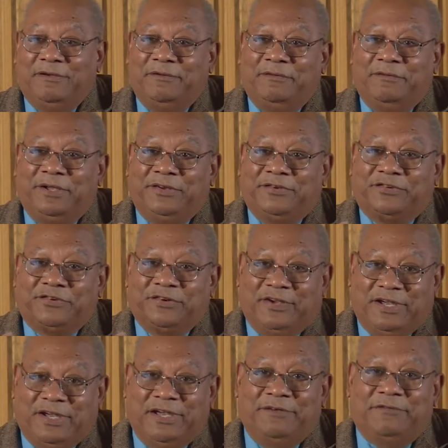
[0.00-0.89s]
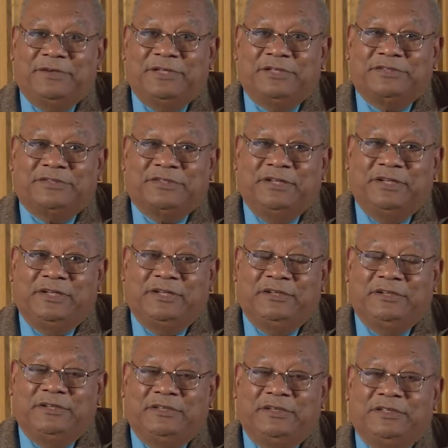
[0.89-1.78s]
which I will
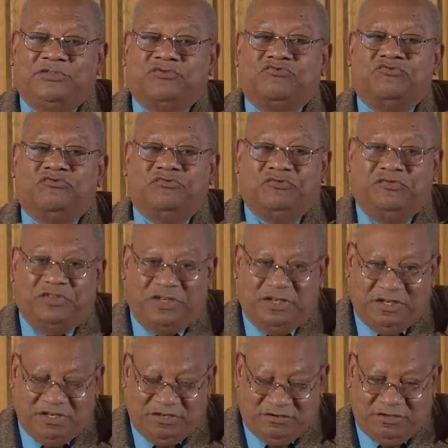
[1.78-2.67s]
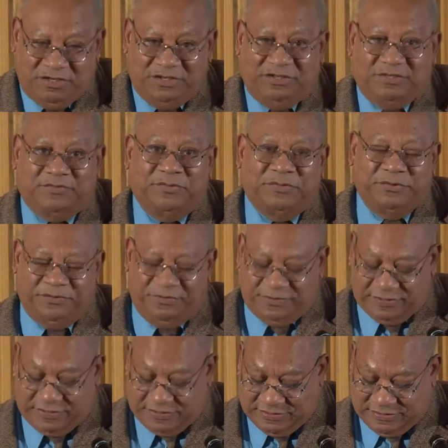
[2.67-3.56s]
say is very smooth
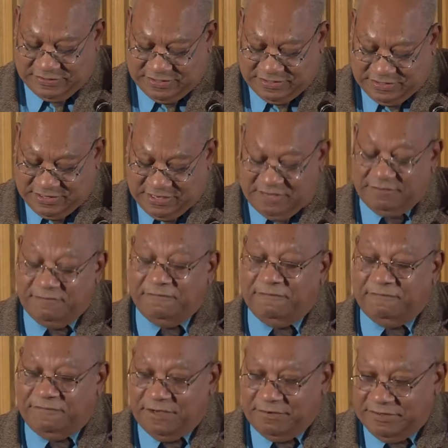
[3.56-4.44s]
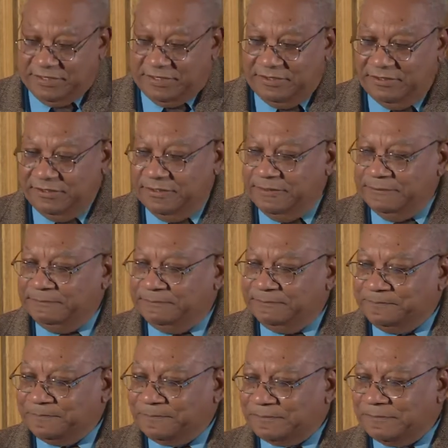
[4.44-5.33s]
and very good.
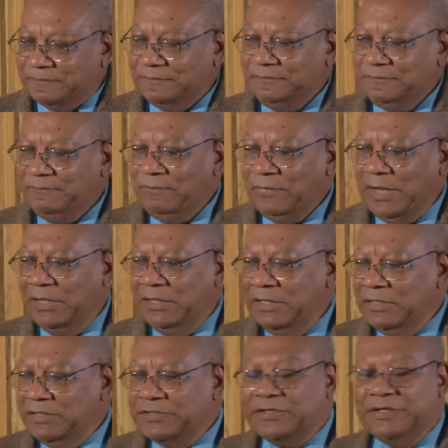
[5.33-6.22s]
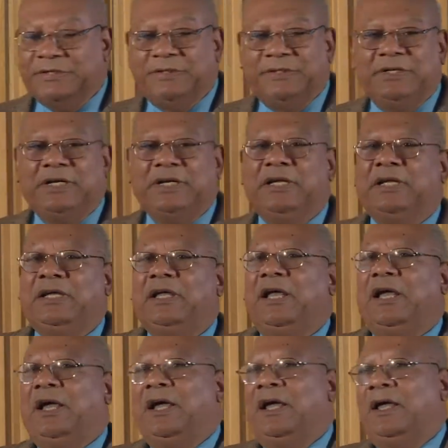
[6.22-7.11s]
So,
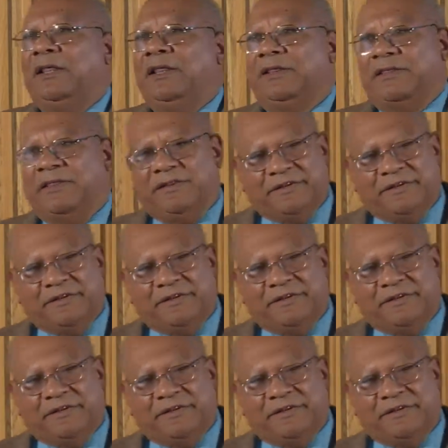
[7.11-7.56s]
the